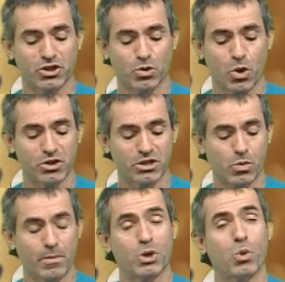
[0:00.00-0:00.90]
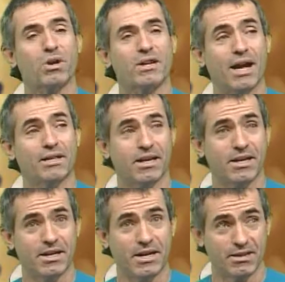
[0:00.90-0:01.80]
strokes than women who were not
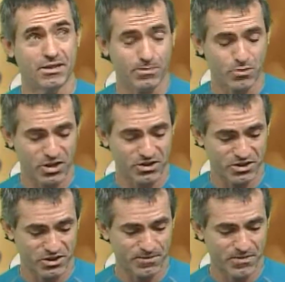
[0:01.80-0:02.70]
taking antidepressants.